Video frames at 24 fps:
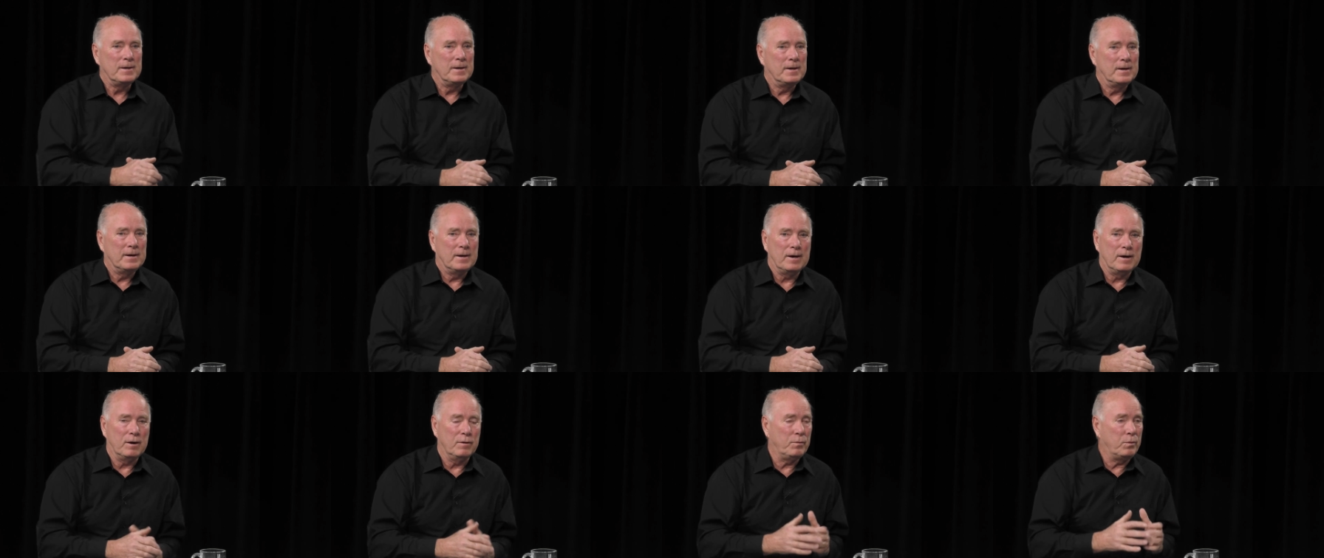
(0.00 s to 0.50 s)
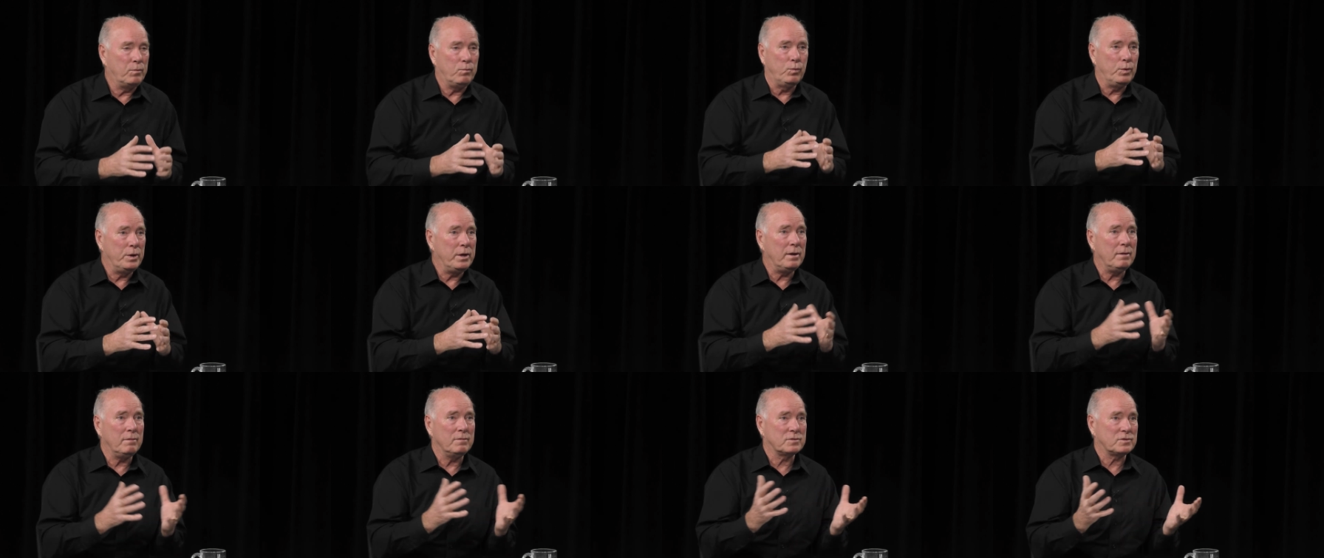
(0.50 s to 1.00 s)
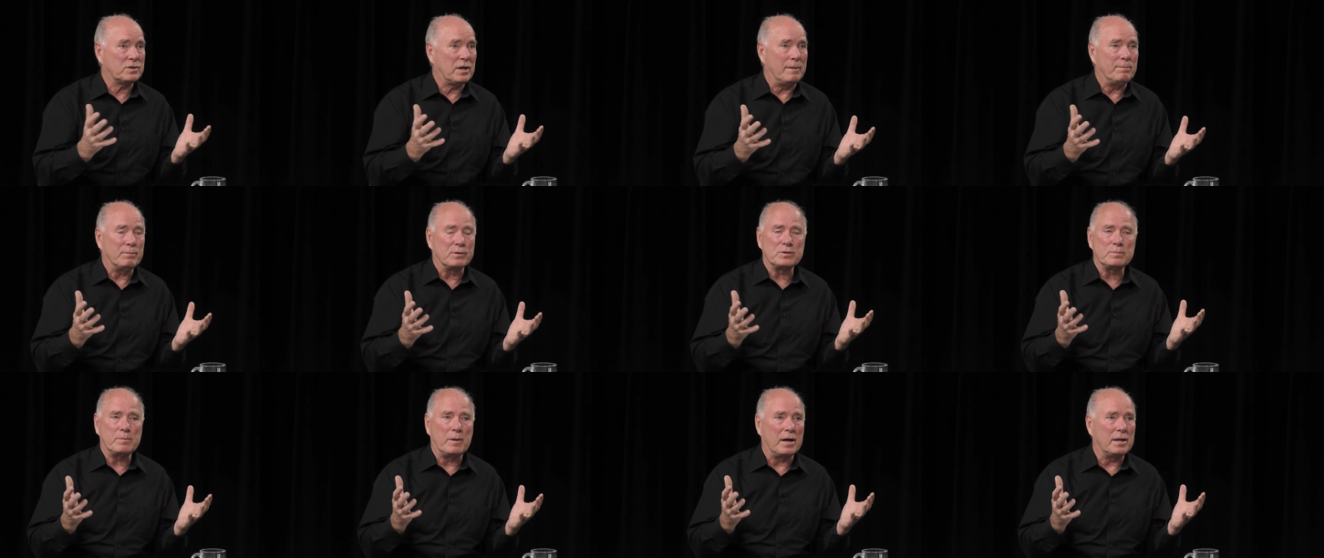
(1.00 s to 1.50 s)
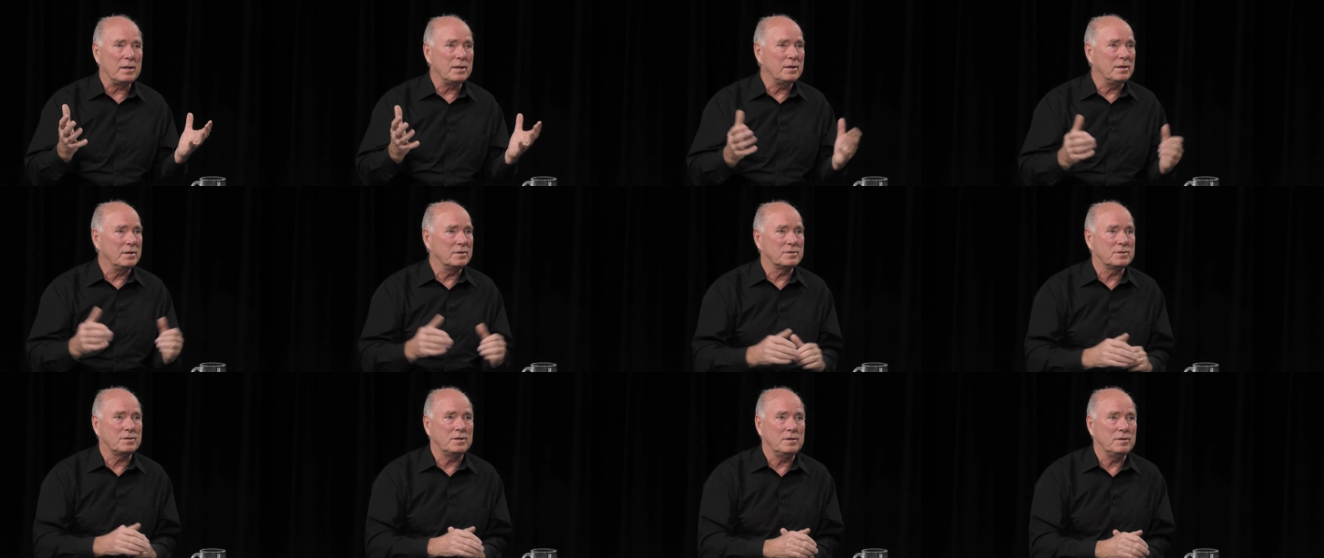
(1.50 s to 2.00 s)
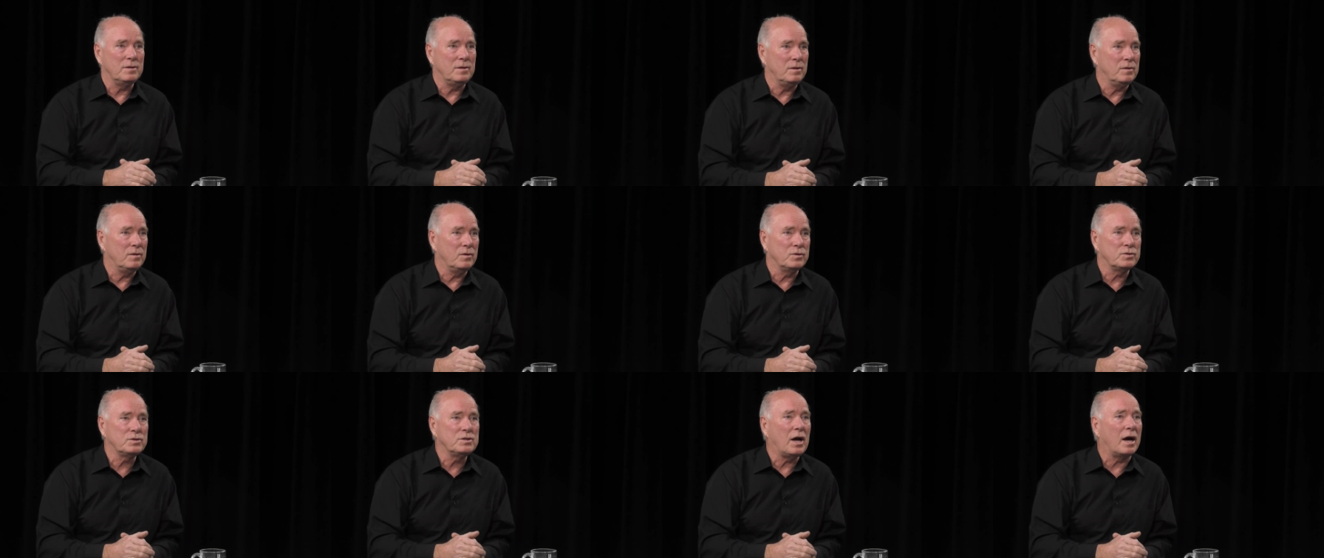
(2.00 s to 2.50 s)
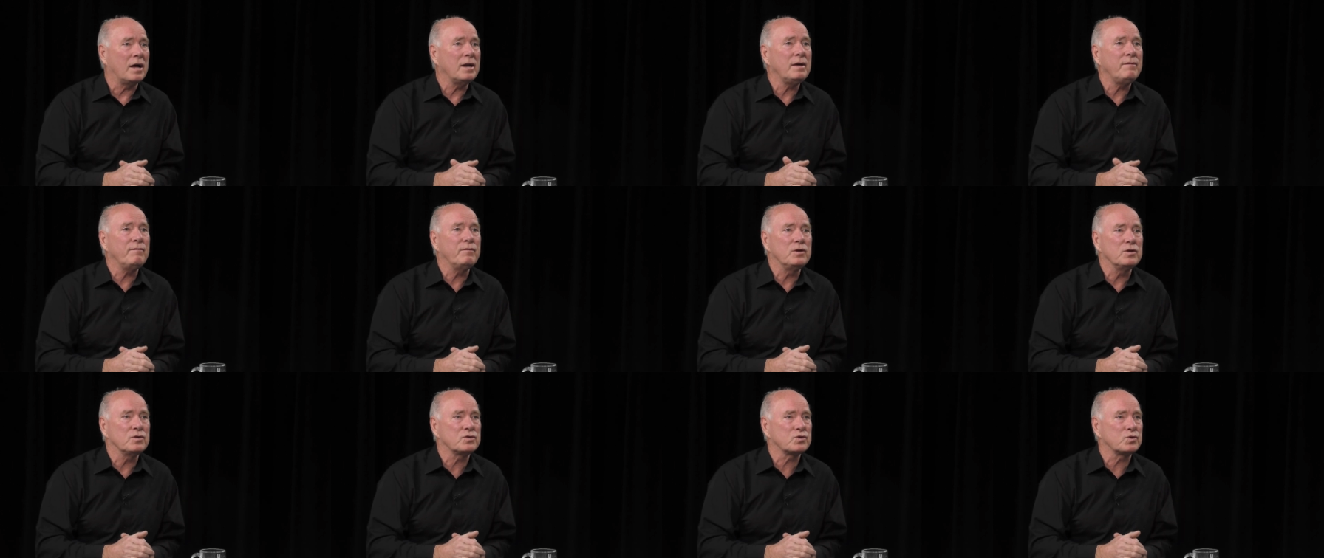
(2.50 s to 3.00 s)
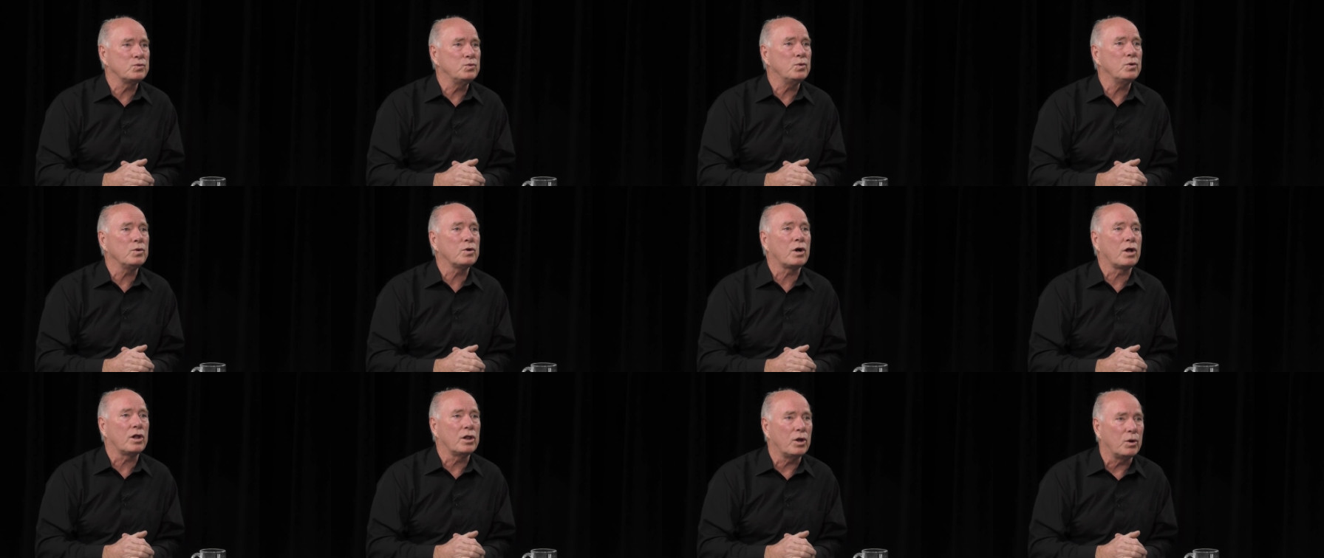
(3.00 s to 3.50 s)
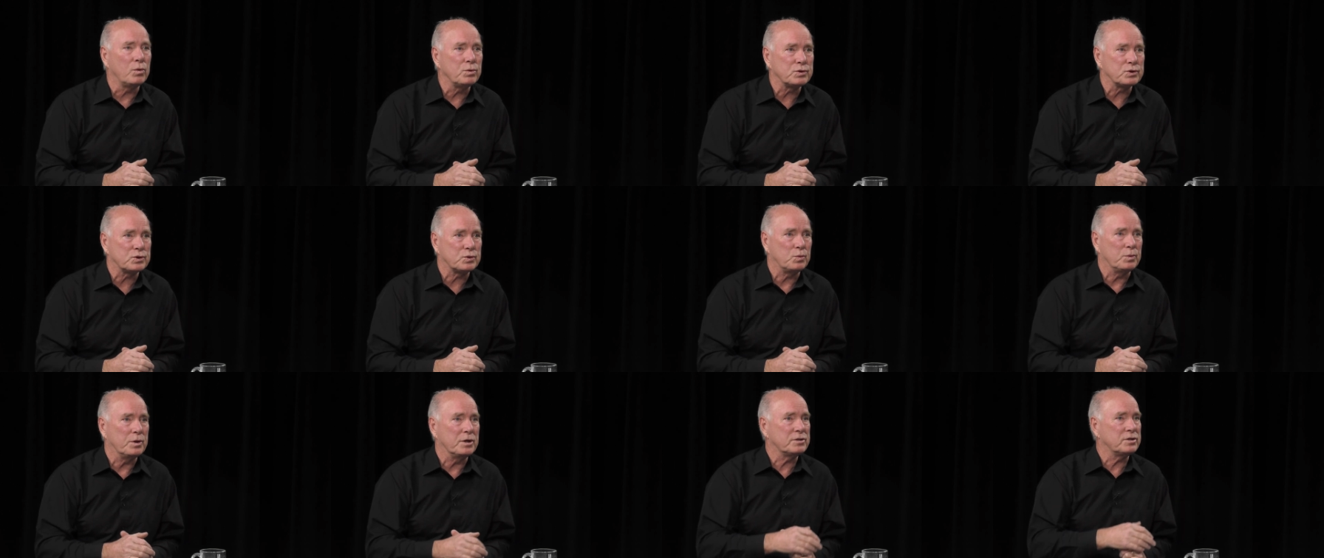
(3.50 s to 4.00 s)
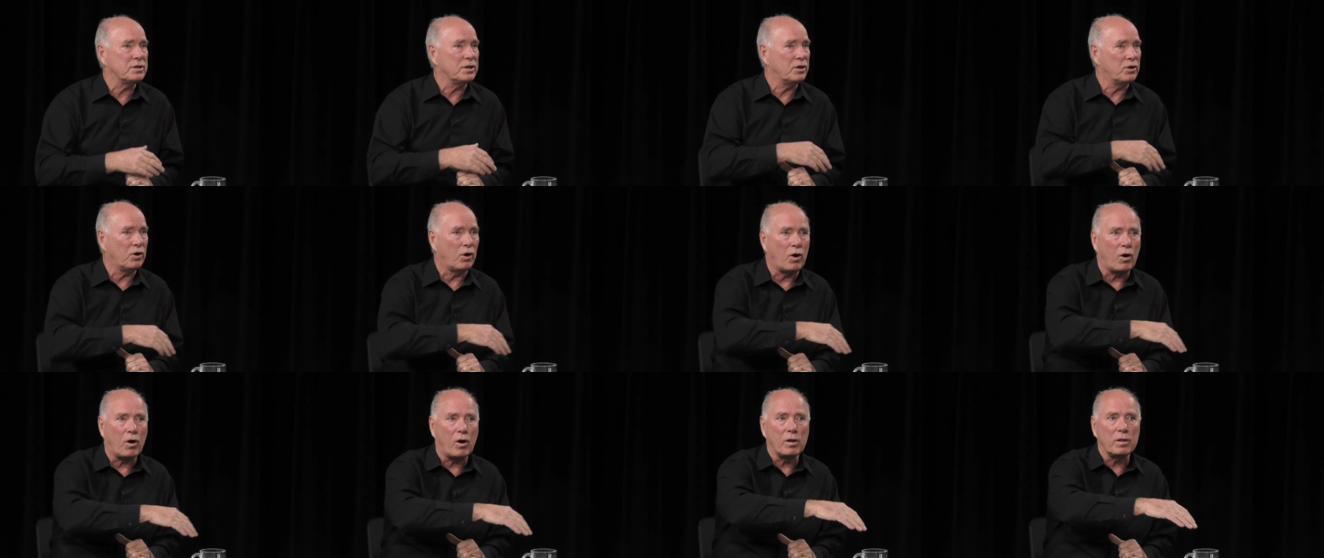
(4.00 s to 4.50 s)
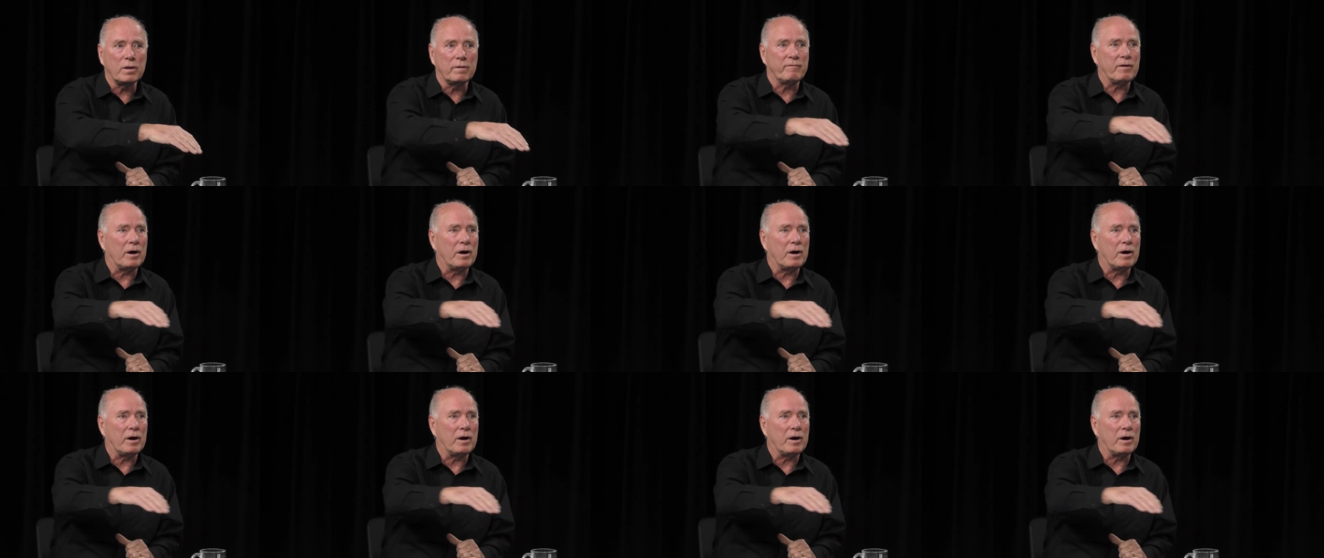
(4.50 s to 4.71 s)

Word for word: Uh, we, Staples Motley is, there's not even a school close to us in all of